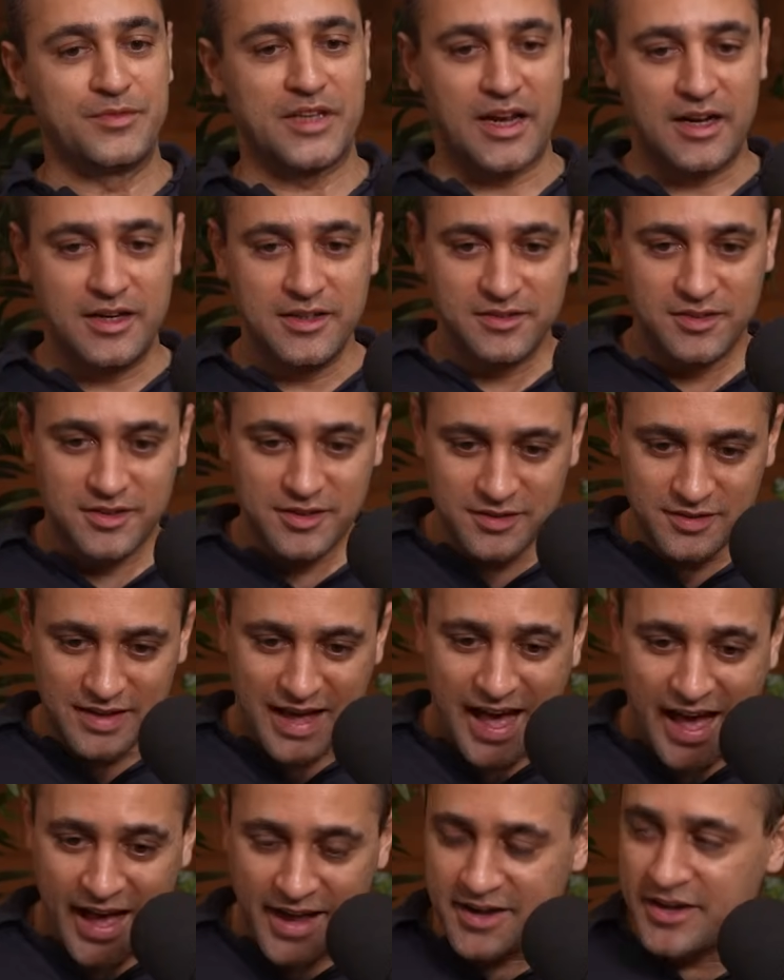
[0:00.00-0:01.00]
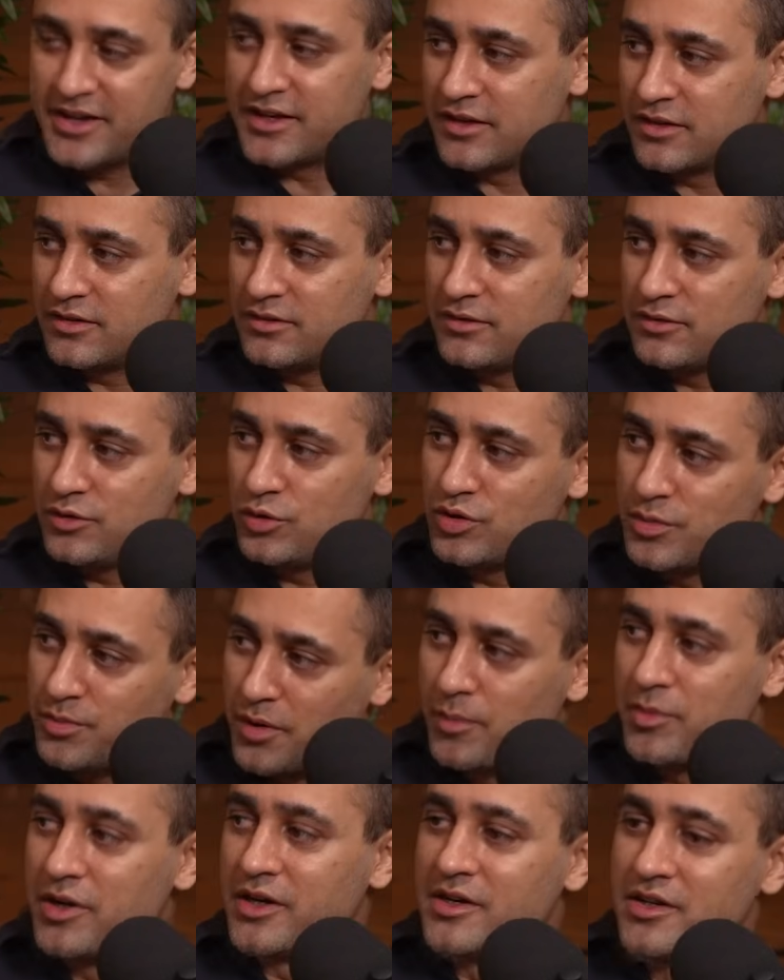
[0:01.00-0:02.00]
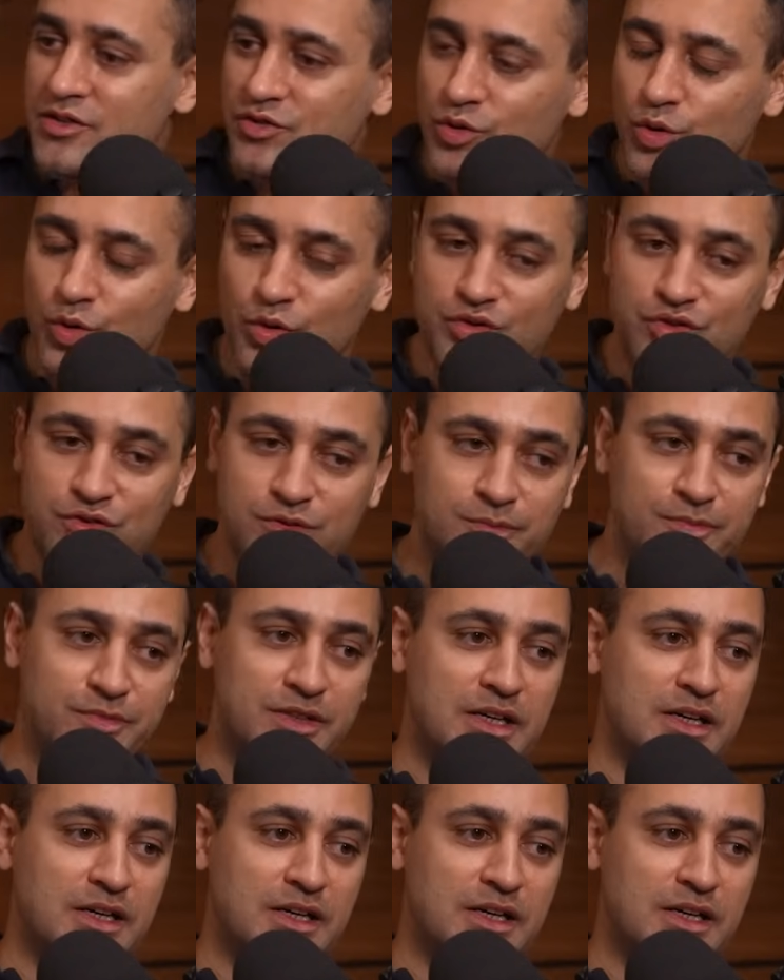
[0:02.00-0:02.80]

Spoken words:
at least it is adding to the public discourse.